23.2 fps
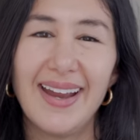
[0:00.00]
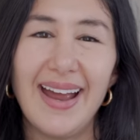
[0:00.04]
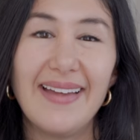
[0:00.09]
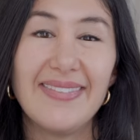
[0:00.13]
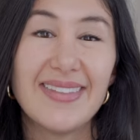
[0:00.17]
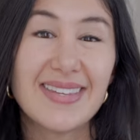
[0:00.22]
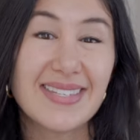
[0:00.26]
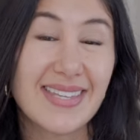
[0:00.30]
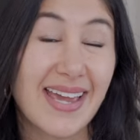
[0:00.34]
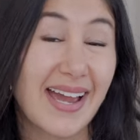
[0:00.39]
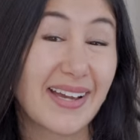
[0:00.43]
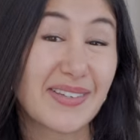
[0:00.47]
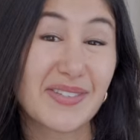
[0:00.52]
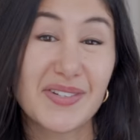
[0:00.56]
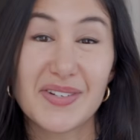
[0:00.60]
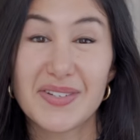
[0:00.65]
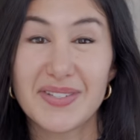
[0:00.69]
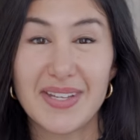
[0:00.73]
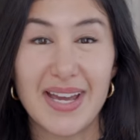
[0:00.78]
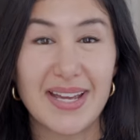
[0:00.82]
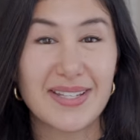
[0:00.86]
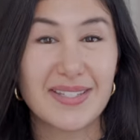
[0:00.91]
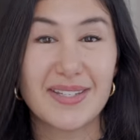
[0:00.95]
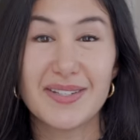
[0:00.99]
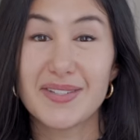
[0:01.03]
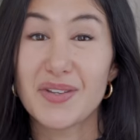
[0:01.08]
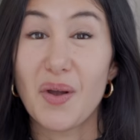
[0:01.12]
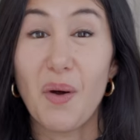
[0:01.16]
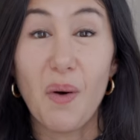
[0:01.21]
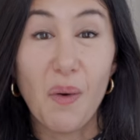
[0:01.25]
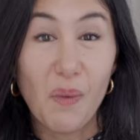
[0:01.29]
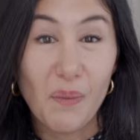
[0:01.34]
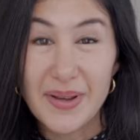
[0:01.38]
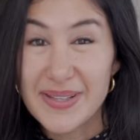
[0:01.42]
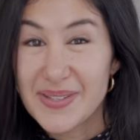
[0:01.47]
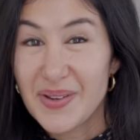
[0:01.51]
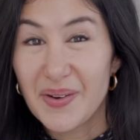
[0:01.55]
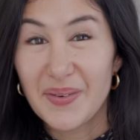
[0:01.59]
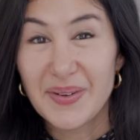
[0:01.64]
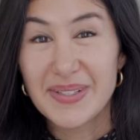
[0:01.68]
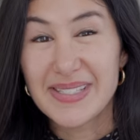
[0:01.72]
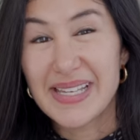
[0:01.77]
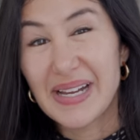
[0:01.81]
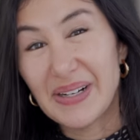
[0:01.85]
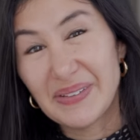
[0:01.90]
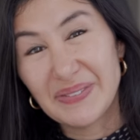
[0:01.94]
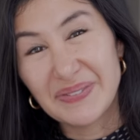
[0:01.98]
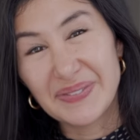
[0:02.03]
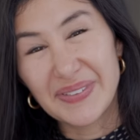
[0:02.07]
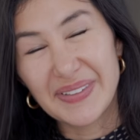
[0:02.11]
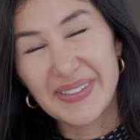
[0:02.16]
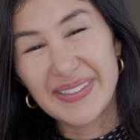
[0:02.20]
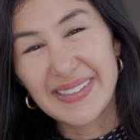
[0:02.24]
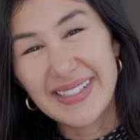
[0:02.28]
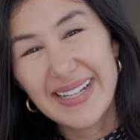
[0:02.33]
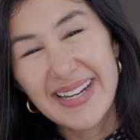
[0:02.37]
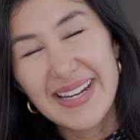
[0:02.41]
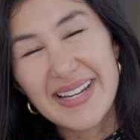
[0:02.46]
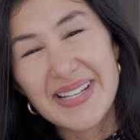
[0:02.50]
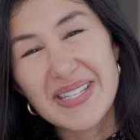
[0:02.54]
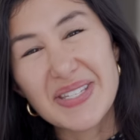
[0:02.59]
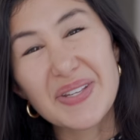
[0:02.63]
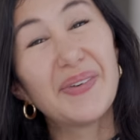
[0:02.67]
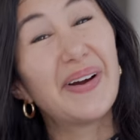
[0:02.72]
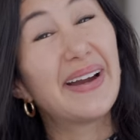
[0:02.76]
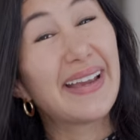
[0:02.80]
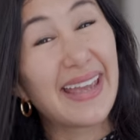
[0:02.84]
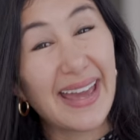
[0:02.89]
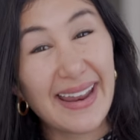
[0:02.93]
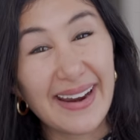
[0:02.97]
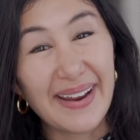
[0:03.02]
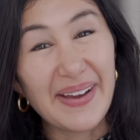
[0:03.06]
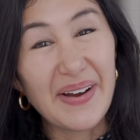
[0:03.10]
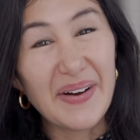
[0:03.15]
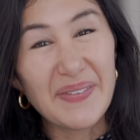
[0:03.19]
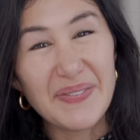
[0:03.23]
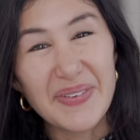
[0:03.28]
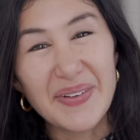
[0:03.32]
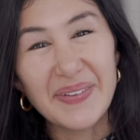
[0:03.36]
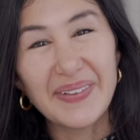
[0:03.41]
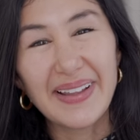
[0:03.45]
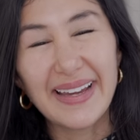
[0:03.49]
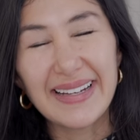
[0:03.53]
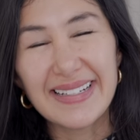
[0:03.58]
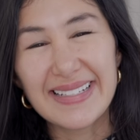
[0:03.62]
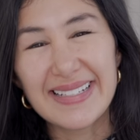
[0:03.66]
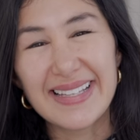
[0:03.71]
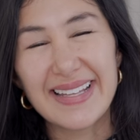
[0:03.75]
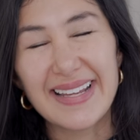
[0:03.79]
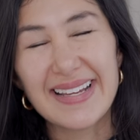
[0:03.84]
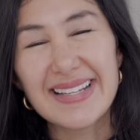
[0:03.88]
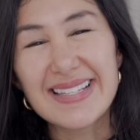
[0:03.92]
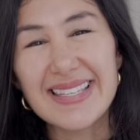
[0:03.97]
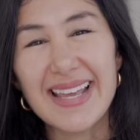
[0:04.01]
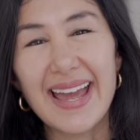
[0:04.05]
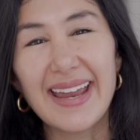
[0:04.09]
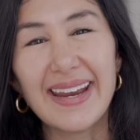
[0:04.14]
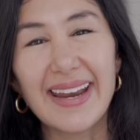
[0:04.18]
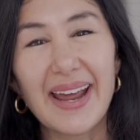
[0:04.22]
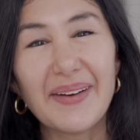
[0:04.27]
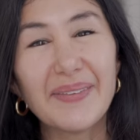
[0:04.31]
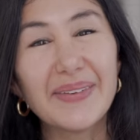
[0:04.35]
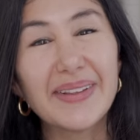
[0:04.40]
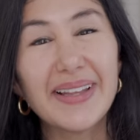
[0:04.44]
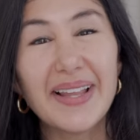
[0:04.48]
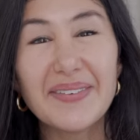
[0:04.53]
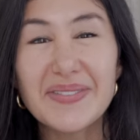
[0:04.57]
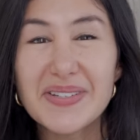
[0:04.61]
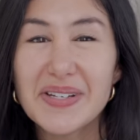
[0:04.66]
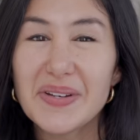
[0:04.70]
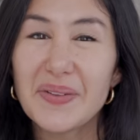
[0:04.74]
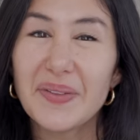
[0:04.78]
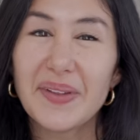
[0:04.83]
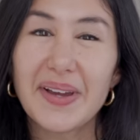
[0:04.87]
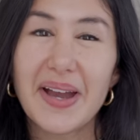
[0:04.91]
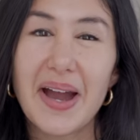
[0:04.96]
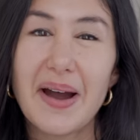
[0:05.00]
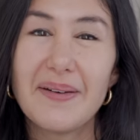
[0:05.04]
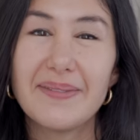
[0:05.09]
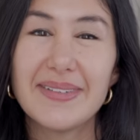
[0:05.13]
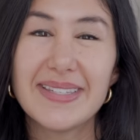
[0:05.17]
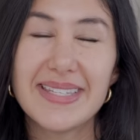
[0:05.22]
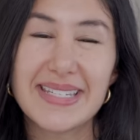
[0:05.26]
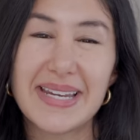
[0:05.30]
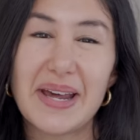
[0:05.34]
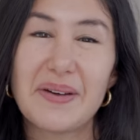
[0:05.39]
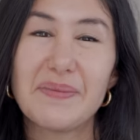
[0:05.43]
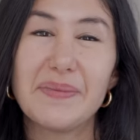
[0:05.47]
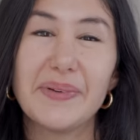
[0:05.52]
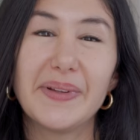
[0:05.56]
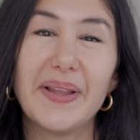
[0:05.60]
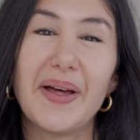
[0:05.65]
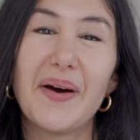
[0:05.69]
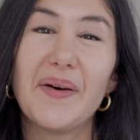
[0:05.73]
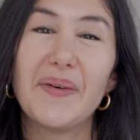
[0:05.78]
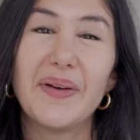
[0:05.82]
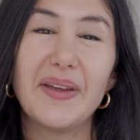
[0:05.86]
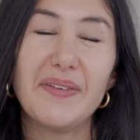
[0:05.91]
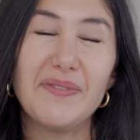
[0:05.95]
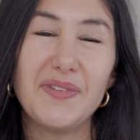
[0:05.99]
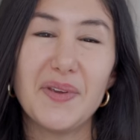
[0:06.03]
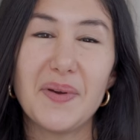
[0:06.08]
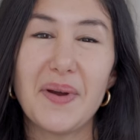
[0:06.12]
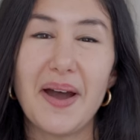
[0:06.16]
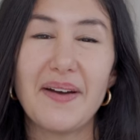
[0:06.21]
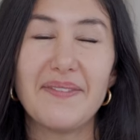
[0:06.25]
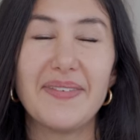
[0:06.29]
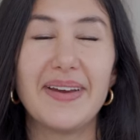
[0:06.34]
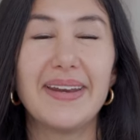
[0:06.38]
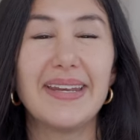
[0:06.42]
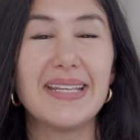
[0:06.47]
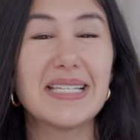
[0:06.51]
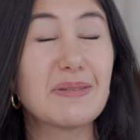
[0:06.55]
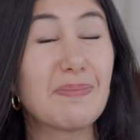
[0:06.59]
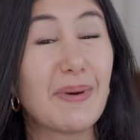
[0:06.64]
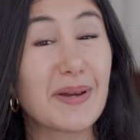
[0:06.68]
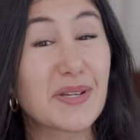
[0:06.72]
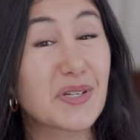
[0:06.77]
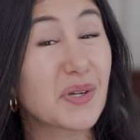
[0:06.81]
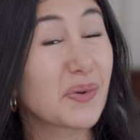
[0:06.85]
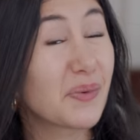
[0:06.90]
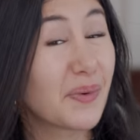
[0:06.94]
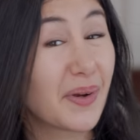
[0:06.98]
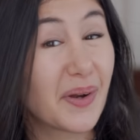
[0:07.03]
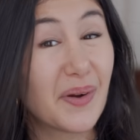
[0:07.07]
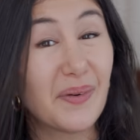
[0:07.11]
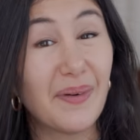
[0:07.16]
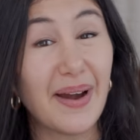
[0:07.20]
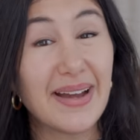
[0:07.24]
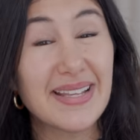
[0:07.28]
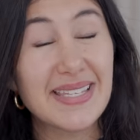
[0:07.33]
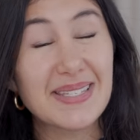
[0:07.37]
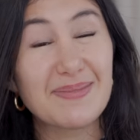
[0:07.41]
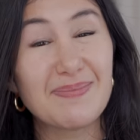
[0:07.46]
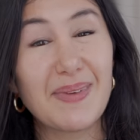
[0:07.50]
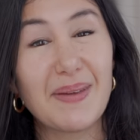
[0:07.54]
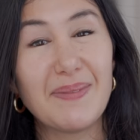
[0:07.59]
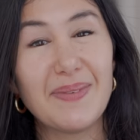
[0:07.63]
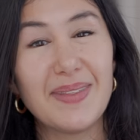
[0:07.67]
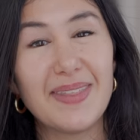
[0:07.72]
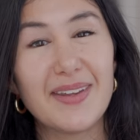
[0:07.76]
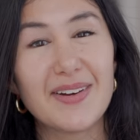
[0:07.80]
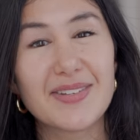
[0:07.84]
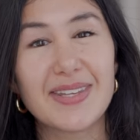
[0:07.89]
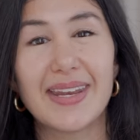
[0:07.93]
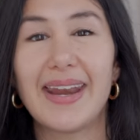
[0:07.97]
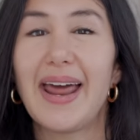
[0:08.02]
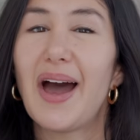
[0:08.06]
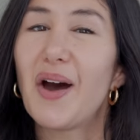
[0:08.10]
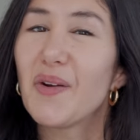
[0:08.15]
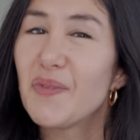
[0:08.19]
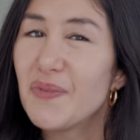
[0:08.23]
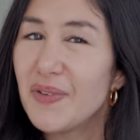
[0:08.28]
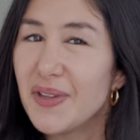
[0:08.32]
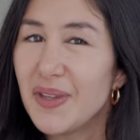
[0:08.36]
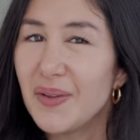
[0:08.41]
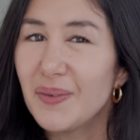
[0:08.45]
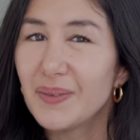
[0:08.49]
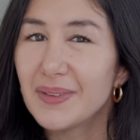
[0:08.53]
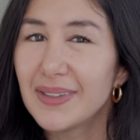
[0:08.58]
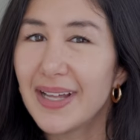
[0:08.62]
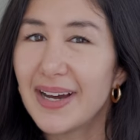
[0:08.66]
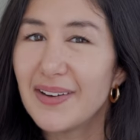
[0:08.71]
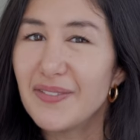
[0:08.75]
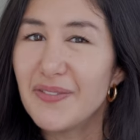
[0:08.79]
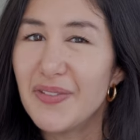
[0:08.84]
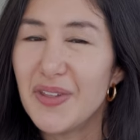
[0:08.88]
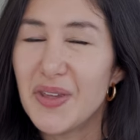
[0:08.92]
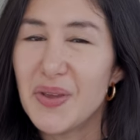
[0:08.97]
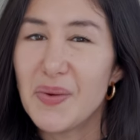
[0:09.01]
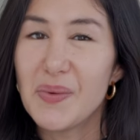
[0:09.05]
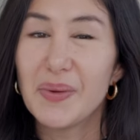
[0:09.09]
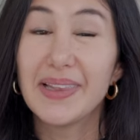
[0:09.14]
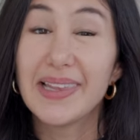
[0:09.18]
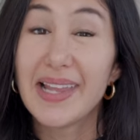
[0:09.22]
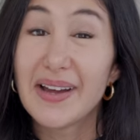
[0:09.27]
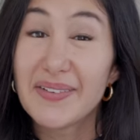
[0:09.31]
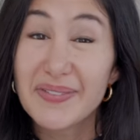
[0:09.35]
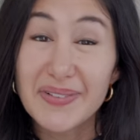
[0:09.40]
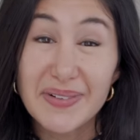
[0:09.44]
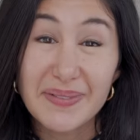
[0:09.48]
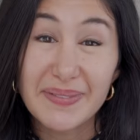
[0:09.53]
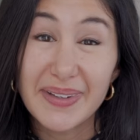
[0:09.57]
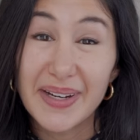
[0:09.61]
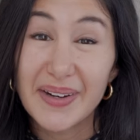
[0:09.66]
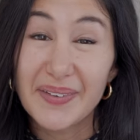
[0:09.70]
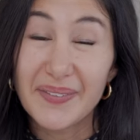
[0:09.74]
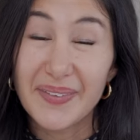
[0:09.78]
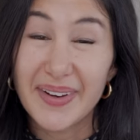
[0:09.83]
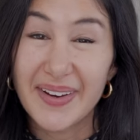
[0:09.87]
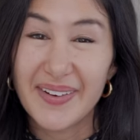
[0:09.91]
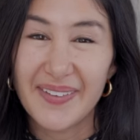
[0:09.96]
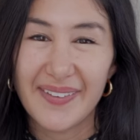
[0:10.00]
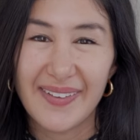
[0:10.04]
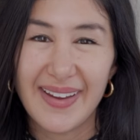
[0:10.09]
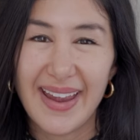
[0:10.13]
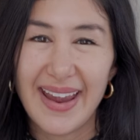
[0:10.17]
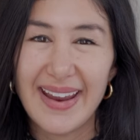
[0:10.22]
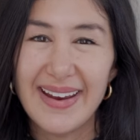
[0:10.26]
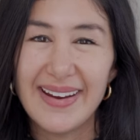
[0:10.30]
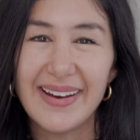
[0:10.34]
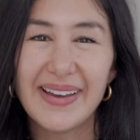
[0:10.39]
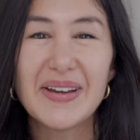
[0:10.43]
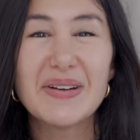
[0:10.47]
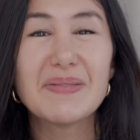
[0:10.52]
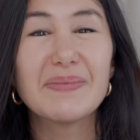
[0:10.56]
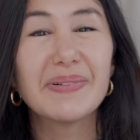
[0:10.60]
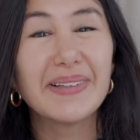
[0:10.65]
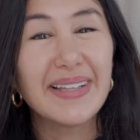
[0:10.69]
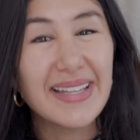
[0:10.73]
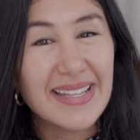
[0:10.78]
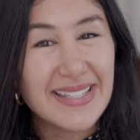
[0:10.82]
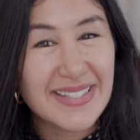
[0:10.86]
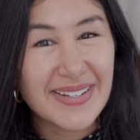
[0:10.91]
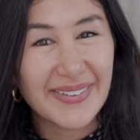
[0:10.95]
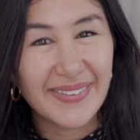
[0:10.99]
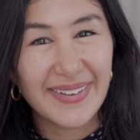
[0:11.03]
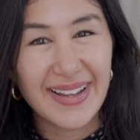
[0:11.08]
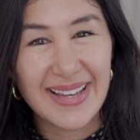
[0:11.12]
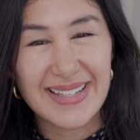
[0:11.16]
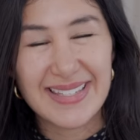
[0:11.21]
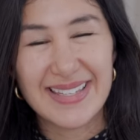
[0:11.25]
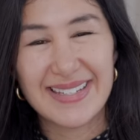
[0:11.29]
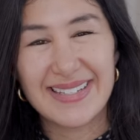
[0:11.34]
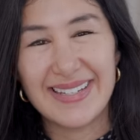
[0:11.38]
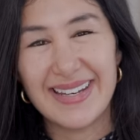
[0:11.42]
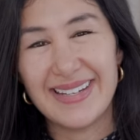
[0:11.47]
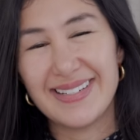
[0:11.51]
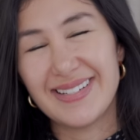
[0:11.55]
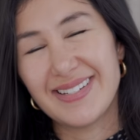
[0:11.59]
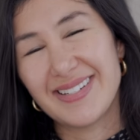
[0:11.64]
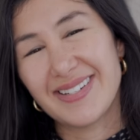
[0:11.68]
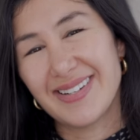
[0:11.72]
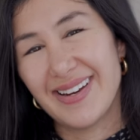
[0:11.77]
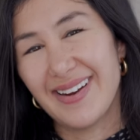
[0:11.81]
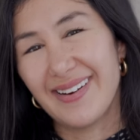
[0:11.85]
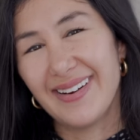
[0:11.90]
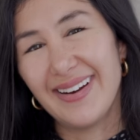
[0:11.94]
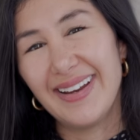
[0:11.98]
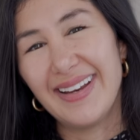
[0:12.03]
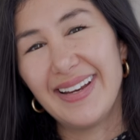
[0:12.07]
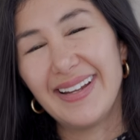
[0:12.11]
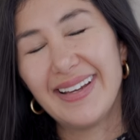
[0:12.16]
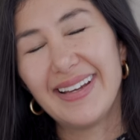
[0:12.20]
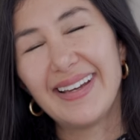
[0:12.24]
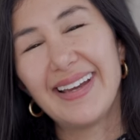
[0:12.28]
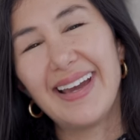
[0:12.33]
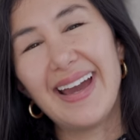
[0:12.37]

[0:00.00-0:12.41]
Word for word: And this exercise is always, always helpful. So, again, I hope you liked this. And I would love to know in the comments down below if you have any special requests. Maybe there's an outfit you love that you would love for me to recreate. Please don't don't hesitate to share it.